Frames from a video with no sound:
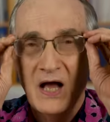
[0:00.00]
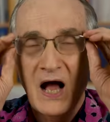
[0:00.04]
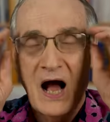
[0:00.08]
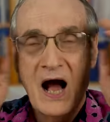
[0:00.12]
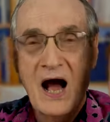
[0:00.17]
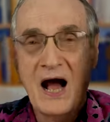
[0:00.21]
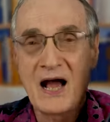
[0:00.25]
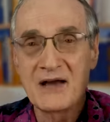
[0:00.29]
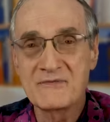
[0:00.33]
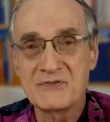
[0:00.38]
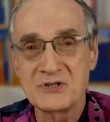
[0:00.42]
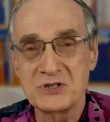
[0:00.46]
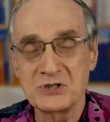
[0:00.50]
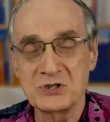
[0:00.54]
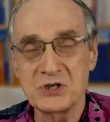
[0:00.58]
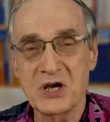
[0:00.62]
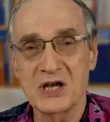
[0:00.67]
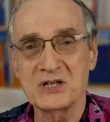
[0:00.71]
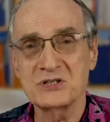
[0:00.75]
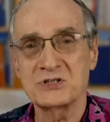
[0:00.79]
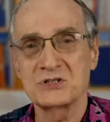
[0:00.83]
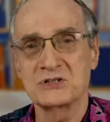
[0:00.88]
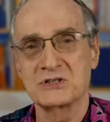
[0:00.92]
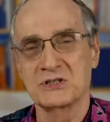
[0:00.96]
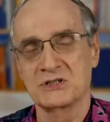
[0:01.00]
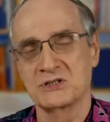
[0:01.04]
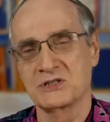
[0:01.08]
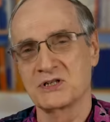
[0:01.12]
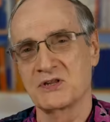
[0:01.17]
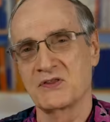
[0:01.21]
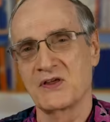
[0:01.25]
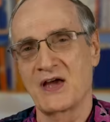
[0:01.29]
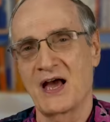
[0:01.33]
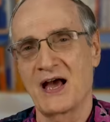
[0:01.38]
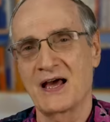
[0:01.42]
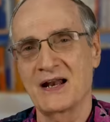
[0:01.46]
I've adjusted
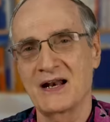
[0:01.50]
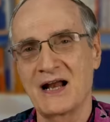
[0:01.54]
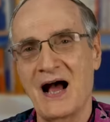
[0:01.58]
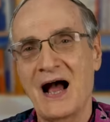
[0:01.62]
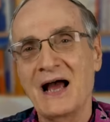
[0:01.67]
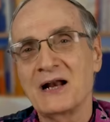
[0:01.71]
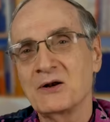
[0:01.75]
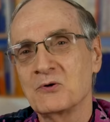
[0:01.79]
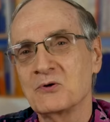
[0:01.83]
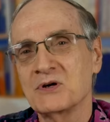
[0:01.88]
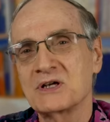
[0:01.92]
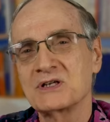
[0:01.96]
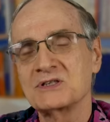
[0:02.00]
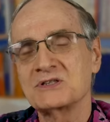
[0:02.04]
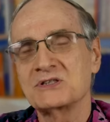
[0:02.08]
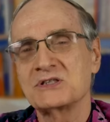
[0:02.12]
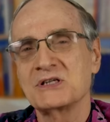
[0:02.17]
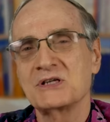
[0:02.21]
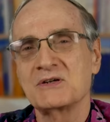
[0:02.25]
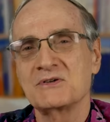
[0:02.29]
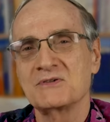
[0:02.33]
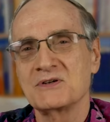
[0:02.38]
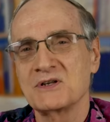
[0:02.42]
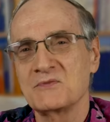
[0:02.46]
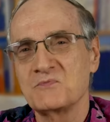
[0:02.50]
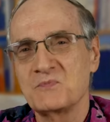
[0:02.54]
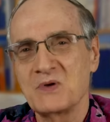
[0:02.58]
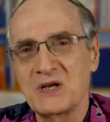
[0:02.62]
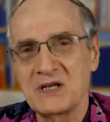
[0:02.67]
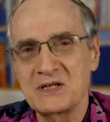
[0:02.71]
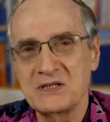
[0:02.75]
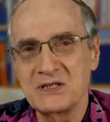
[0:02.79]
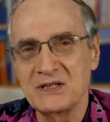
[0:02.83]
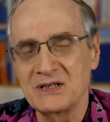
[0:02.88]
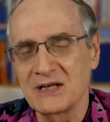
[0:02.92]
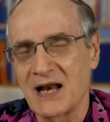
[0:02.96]
to that. I don't consider it a
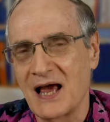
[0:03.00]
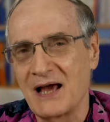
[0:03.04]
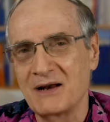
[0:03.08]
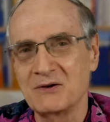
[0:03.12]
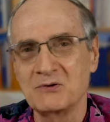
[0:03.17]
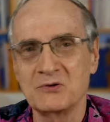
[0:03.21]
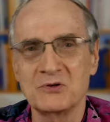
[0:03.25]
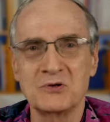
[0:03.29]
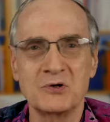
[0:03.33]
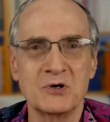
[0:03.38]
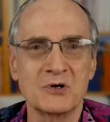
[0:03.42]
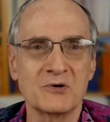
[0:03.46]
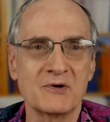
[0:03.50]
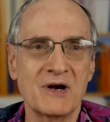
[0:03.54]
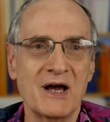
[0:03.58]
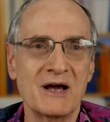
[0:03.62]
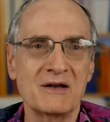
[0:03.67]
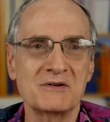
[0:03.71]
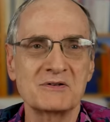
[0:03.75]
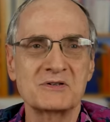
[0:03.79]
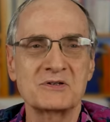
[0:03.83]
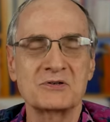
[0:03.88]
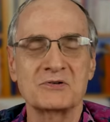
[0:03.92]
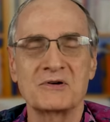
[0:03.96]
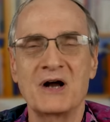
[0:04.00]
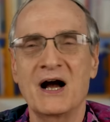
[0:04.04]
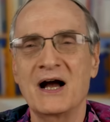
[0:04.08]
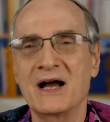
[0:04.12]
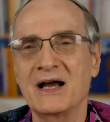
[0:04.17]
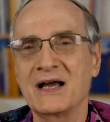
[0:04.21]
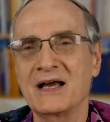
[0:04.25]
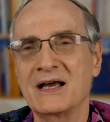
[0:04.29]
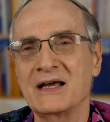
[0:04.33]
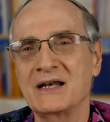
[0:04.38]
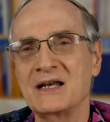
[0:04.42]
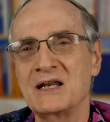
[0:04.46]
big deal. I don't go around
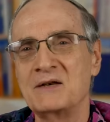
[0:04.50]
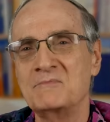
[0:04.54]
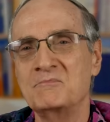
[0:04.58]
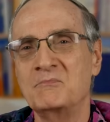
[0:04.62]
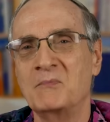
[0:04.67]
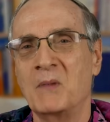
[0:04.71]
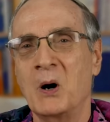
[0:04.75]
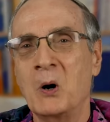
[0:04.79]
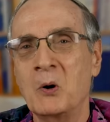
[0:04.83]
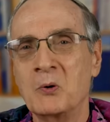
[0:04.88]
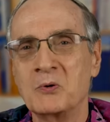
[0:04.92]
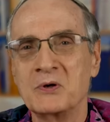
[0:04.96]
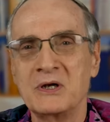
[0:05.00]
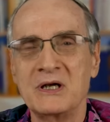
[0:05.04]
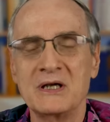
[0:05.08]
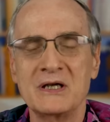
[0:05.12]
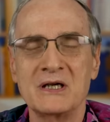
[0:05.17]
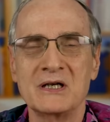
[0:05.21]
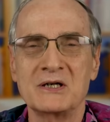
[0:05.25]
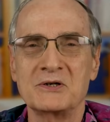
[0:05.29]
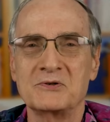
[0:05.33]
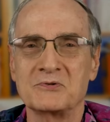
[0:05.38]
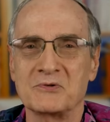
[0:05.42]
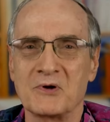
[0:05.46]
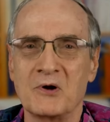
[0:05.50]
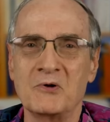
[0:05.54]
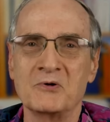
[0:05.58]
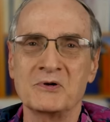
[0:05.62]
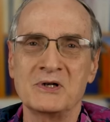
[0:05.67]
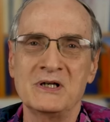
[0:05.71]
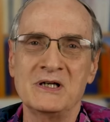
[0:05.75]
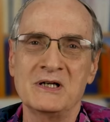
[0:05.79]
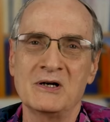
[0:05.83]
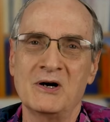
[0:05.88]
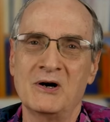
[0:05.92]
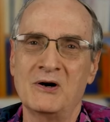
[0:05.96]
crying and moaning and
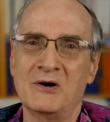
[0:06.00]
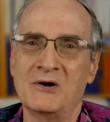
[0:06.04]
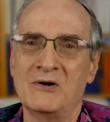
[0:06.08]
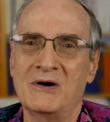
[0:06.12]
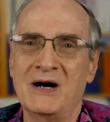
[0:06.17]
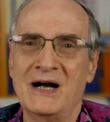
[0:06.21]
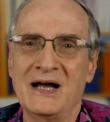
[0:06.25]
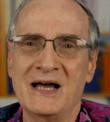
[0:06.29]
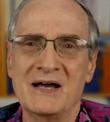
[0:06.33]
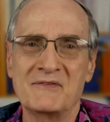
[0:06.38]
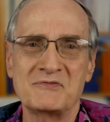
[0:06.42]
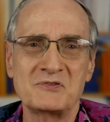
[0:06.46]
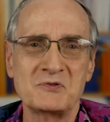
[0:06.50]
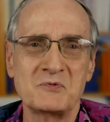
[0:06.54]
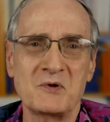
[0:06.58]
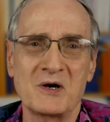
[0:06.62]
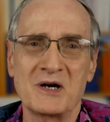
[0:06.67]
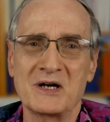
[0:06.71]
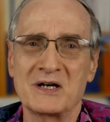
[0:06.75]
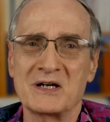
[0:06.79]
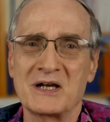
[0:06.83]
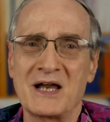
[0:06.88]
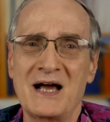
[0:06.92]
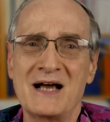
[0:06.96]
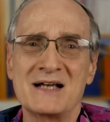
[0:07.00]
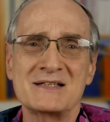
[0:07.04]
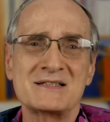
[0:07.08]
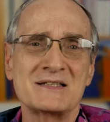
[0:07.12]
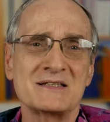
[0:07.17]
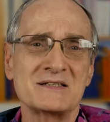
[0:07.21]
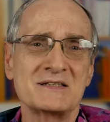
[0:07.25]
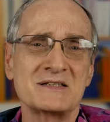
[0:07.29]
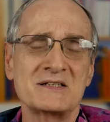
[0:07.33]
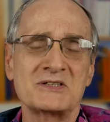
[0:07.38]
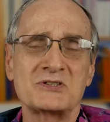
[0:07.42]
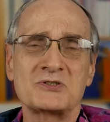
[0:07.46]
groaning. Oh, I have to wear
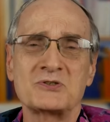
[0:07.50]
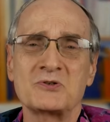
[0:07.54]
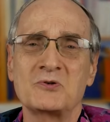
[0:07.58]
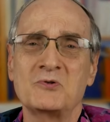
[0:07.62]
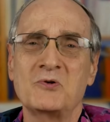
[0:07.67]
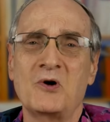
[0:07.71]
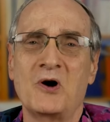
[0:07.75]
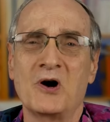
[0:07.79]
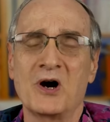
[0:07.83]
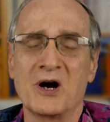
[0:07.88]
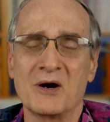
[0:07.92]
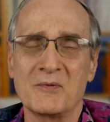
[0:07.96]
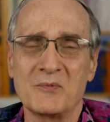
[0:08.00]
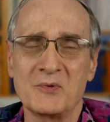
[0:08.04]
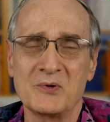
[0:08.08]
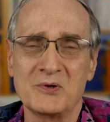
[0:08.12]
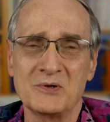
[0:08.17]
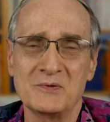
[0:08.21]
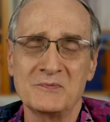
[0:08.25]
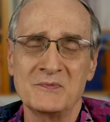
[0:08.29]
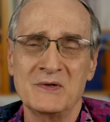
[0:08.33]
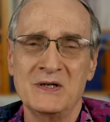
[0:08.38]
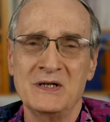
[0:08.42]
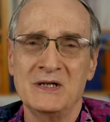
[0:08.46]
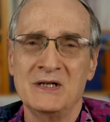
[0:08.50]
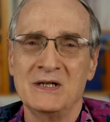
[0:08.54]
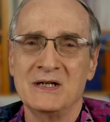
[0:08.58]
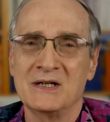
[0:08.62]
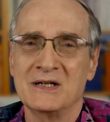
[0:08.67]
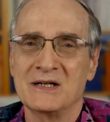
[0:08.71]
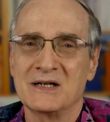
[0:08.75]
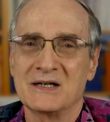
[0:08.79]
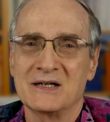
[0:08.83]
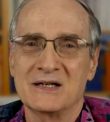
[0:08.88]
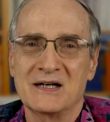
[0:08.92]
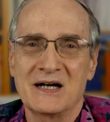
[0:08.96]
glasses. It's so horrible.
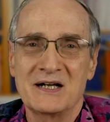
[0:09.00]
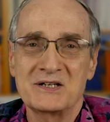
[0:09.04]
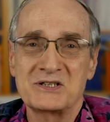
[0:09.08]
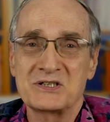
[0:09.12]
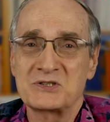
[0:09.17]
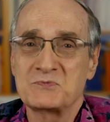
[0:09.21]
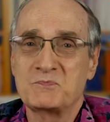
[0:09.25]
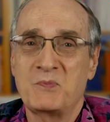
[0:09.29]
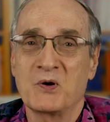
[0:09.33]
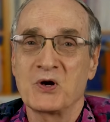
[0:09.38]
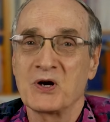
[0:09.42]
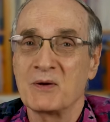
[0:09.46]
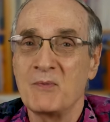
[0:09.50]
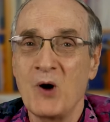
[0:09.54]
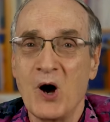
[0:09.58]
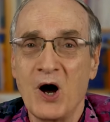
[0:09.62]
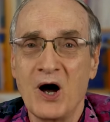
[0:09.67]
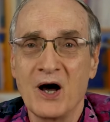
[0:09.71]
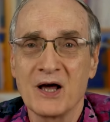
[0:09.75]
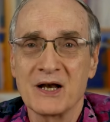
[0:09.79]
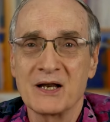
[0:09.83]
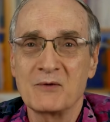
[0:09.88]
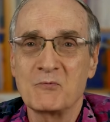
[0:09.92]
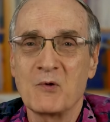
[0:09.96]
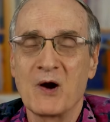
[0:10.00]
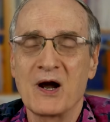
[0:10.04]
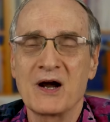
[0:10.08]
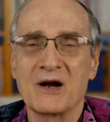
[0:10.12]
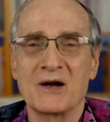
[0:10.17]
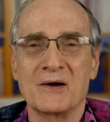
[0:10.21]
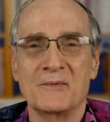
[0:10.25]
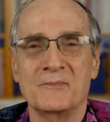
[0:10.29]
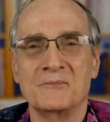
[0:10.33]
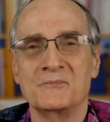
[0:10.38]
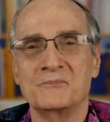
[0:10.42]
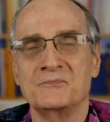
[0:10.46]
Uh, I just put them on and
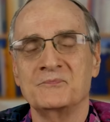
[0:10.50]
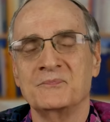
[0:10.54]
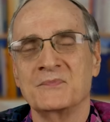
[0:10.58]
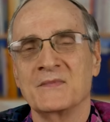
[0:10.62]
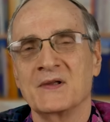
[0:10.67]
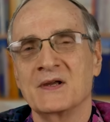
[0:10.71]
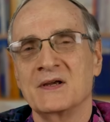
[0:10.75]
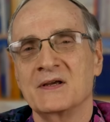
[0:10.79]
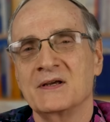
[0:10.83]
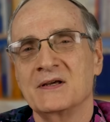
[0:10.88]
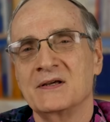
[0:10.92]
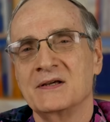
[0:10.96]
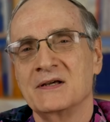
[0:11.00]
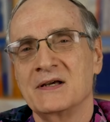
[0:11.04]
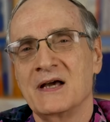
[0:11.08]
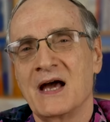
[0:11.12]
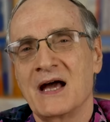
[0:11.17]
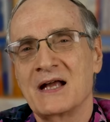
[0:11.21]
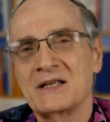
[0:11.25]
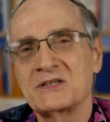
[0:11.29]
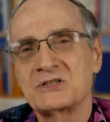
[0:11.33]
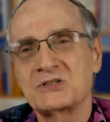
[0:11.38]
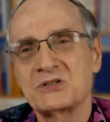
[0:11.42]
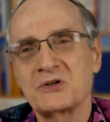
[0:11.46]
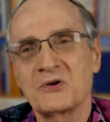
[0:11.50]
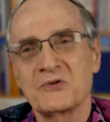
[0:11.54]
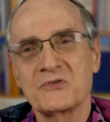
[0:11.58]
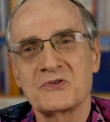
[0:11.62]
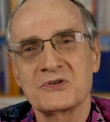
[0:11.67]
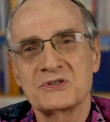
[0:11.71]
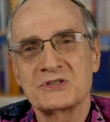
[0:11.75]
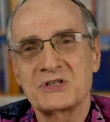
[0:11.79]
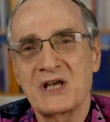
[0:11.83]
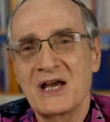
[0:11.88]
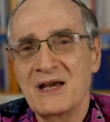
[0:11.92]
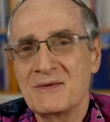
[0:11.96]
wear them. And so
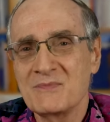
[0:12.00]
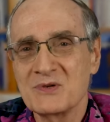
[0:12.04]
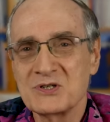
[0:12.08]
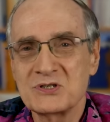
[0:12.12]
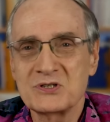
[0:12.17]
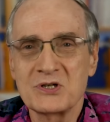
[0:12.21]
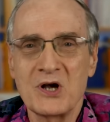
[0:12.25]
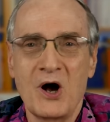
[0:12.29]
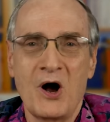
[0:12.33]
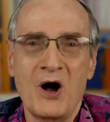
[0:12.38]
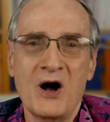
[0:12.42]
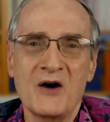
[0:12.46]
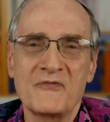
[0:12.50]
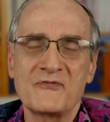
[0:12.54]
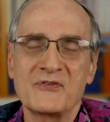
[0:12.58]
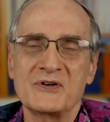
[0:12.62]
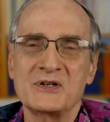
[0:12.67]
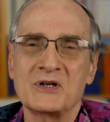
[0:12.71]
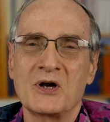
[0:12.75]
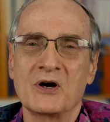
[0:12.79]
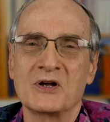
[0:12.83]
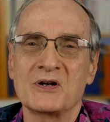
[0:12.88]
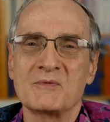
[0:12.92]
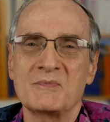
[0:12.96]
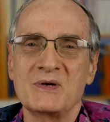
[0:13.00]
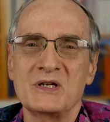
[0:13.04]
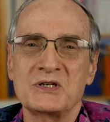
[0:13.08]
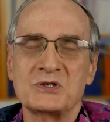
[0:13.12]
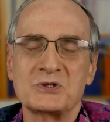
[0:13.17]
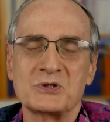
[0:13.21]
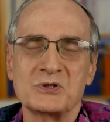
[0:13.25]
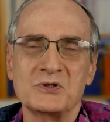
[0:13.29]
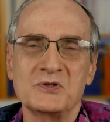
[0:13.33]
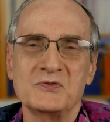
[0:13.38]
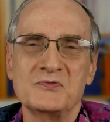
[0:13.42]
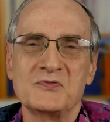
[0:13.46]
the same is often going to be
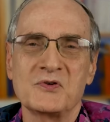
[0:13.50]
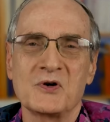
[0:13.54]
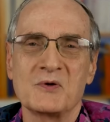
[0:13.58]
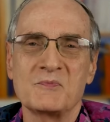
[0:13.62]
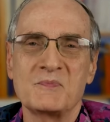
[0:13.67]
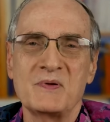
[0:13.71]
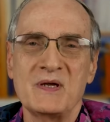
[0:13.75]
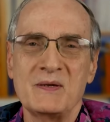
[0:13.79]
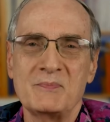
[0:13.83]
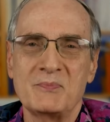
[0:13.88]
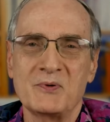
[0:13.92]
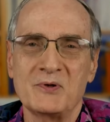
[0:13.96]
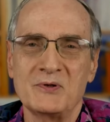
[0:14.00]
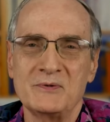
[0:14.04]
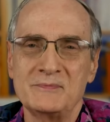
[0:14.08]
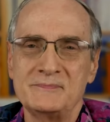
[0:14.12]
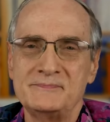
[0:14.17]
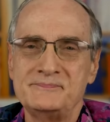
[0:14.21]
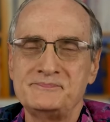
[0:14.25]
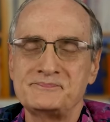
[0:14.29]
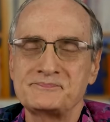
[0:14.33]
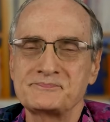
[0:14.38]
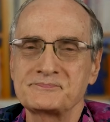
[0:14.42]
true for people